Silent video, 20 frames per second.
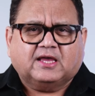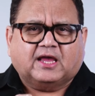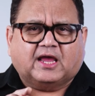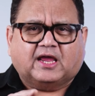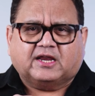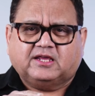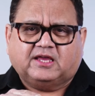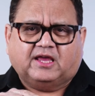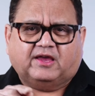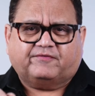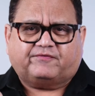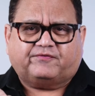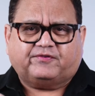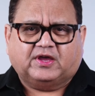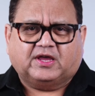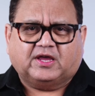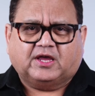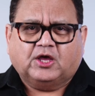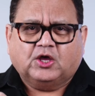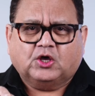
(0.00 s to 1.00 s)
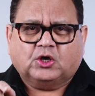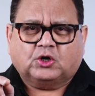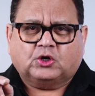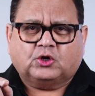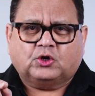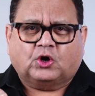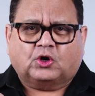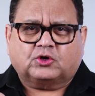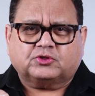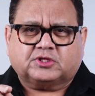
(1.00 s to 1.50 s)
NEFA,
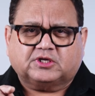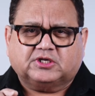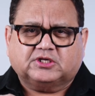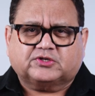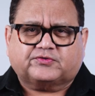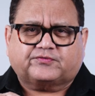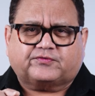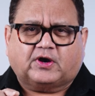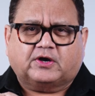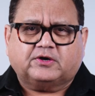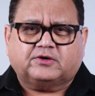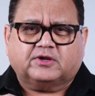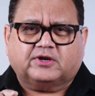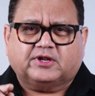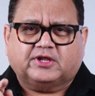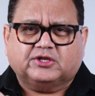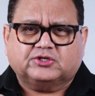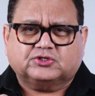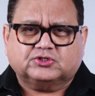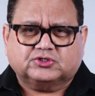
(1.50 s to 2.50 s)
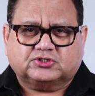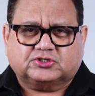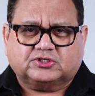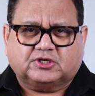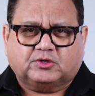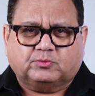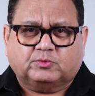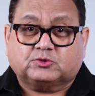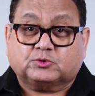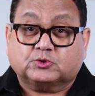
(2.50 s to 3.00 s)
Northeast Frontier
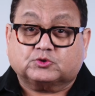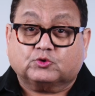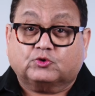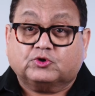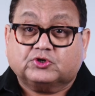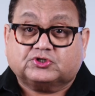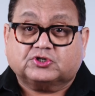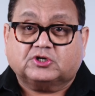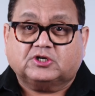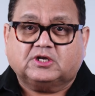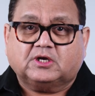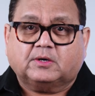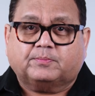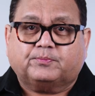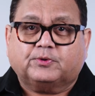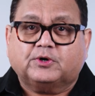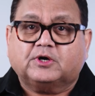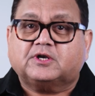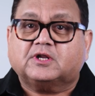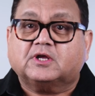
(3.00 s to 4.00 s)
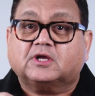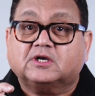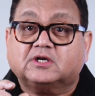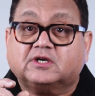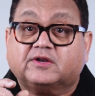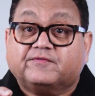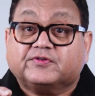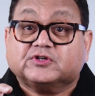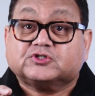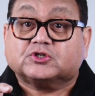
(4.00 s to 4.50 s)
Agency, which was originally a political
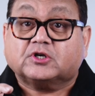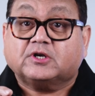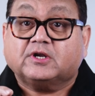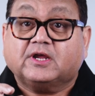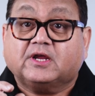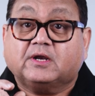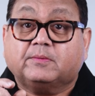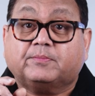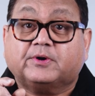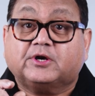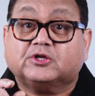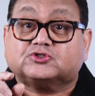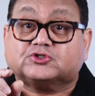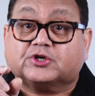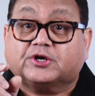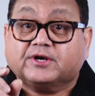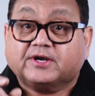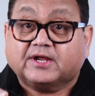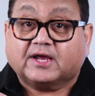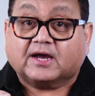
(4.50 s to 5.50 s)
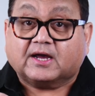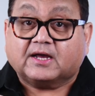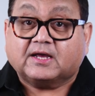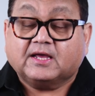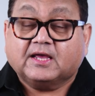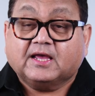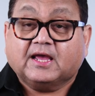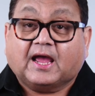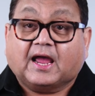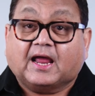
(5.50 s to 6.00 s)
division in British India
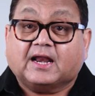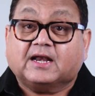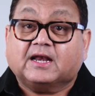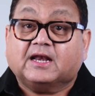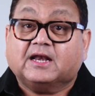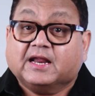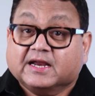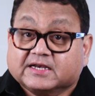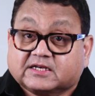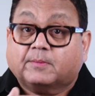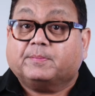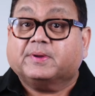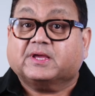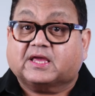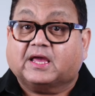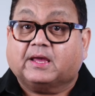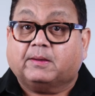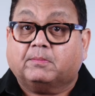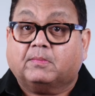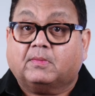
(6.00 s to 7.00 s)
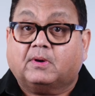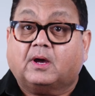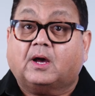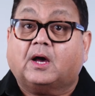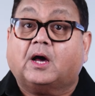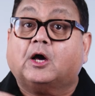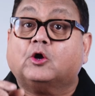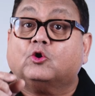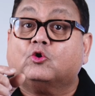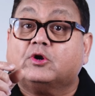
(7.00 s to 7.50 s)
and later became
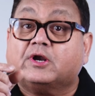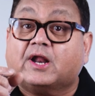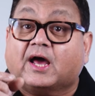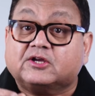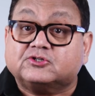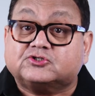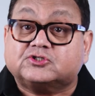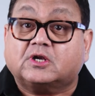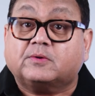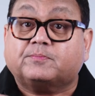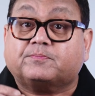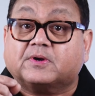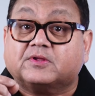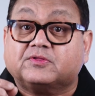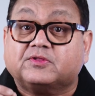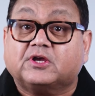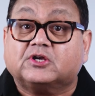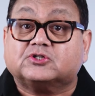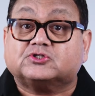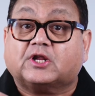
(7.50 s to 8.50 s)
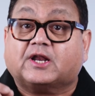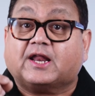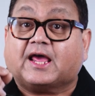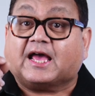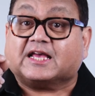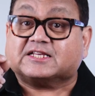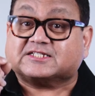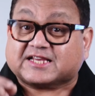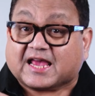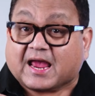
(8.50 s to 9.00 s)
Arunachal Pradesh and
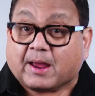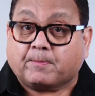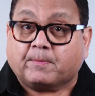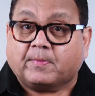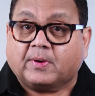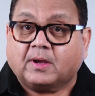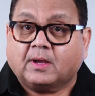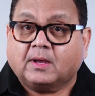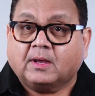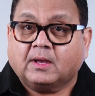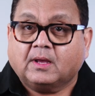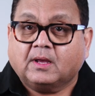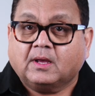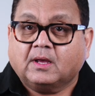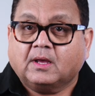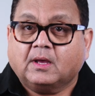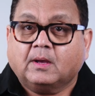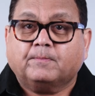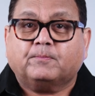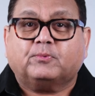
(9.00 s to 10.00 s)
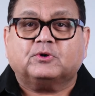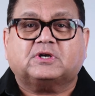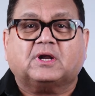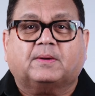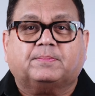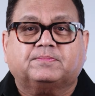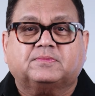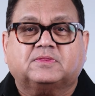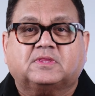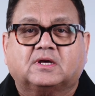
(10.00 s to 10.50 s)
Assam, put
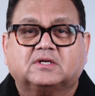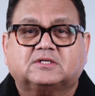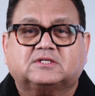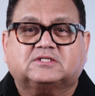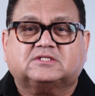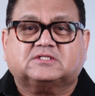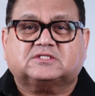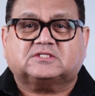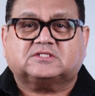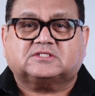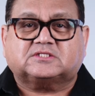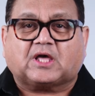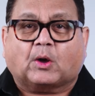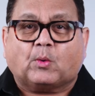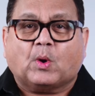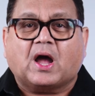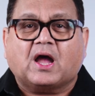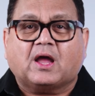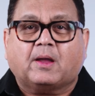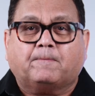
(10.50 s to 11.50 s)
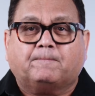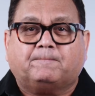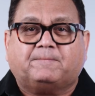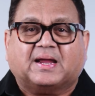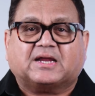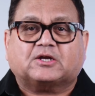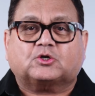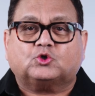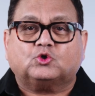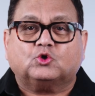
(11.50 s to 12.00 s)
up the Tawang
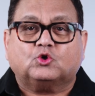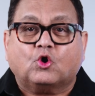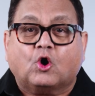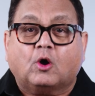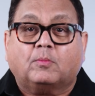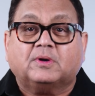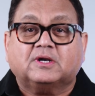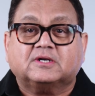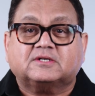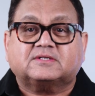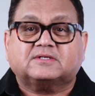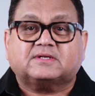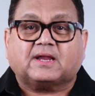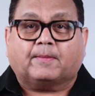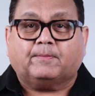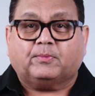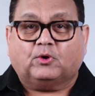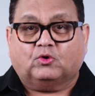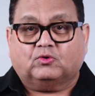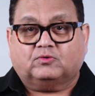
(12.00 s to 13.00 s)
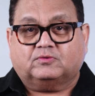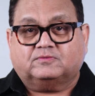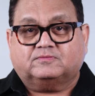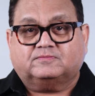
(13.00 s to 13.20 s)
back to normal tableau.